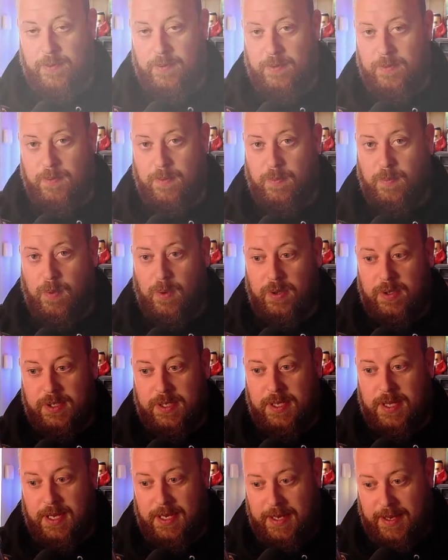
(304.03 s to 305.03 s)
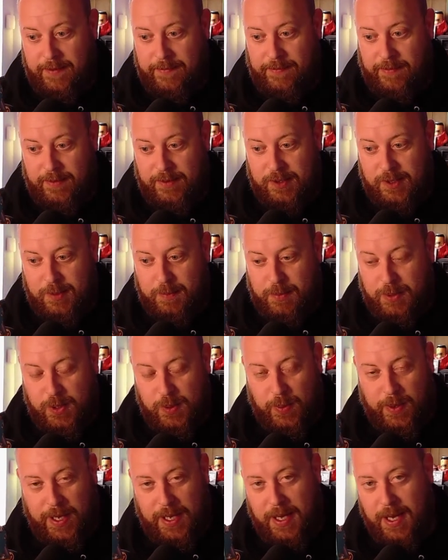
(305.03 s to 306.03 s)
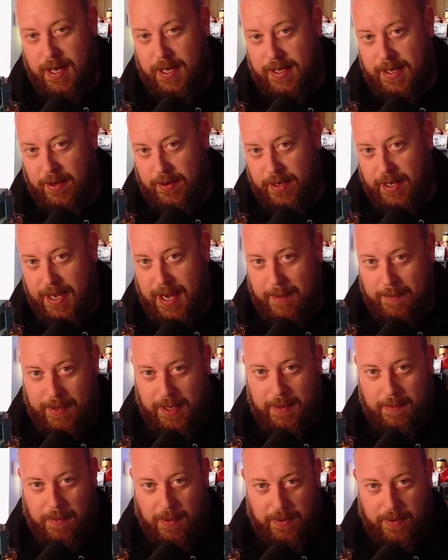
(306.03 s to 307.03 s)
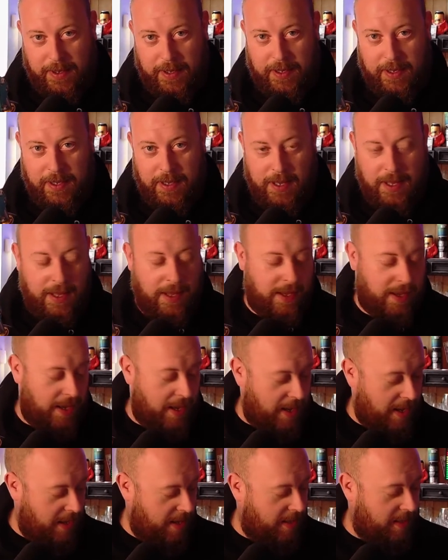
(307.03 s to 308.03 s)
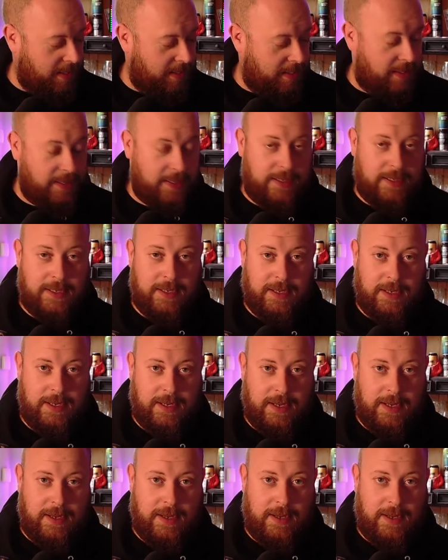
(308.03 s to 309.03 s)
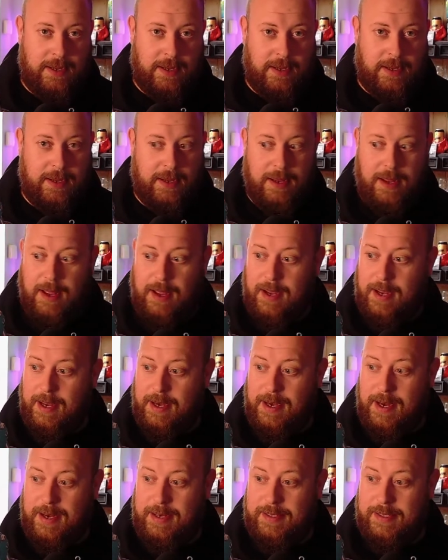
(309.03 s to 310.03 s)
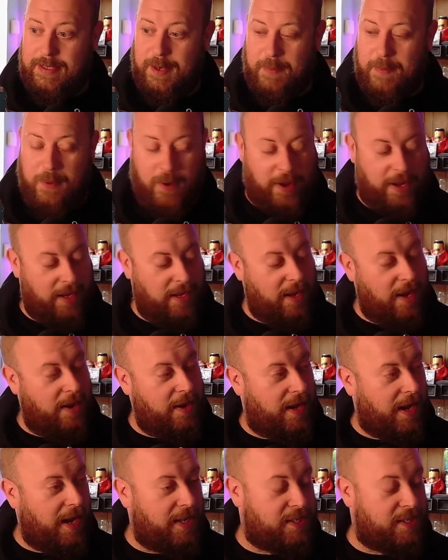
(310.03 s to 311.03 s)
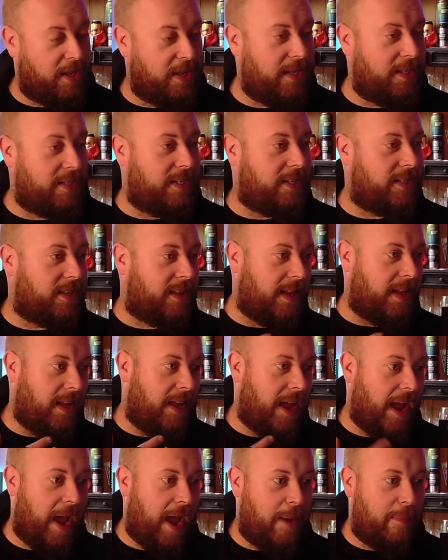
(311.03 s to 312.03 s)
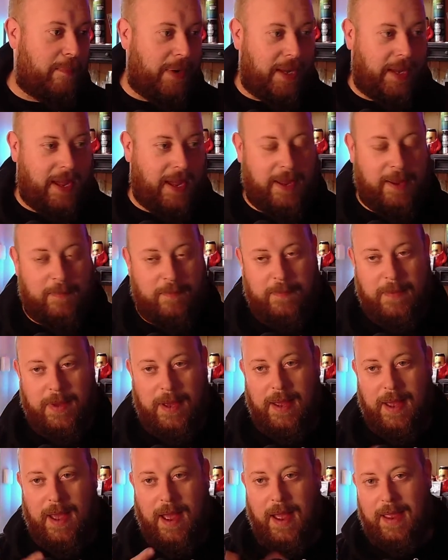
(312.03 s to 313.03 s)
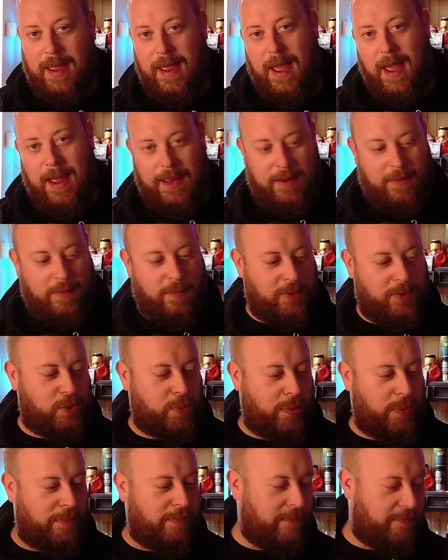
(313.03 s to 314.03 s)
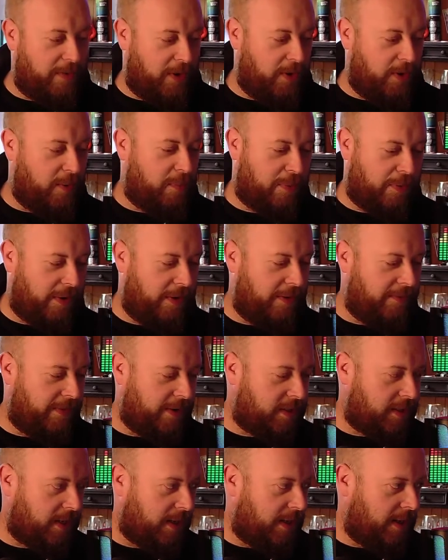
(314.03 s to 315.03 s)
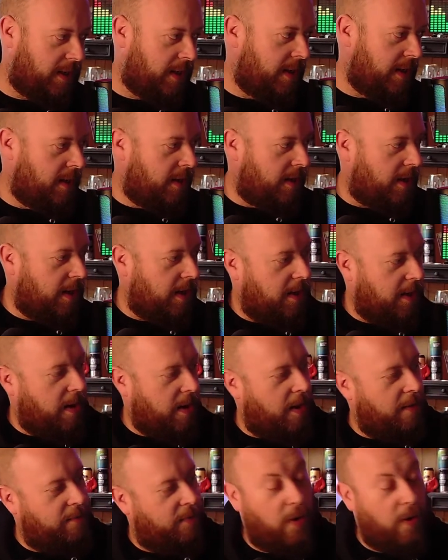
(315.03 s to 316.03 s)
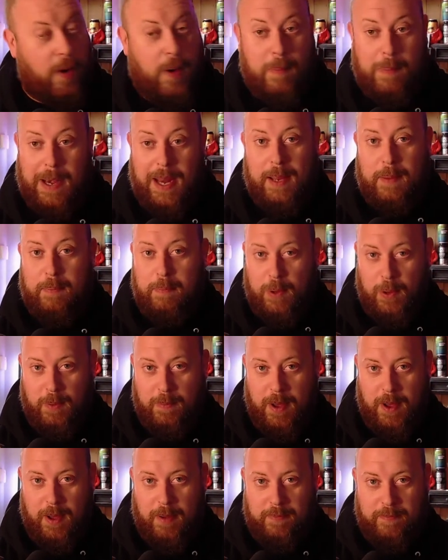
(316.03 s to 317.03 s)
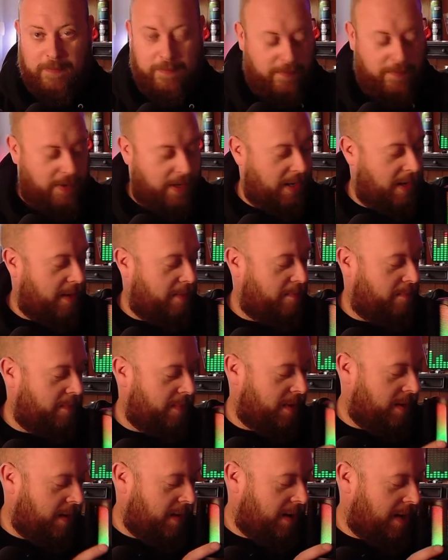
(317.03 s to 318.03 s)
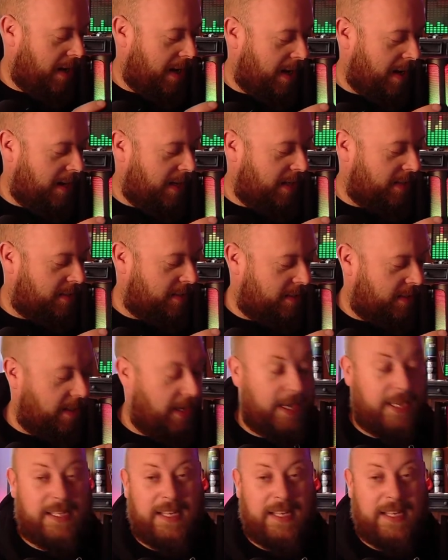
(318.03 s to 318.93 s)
all, what's the difference between a dynamic mic and a condenser mic? Okay, so this is the Ampligame A8, which we reviewed previously. I've got a black boom arm, and it